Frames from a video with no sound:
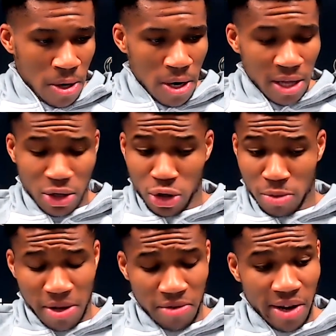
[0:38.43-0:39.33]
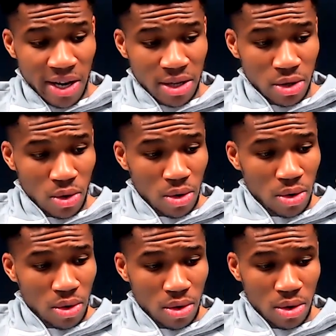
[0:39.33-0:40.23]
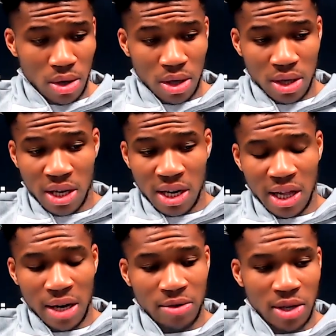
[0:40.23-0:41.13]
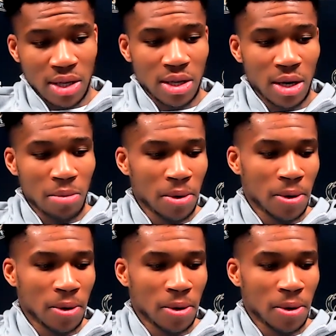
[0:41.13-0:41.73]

And they just play fast, too. And they get a lot of shots up.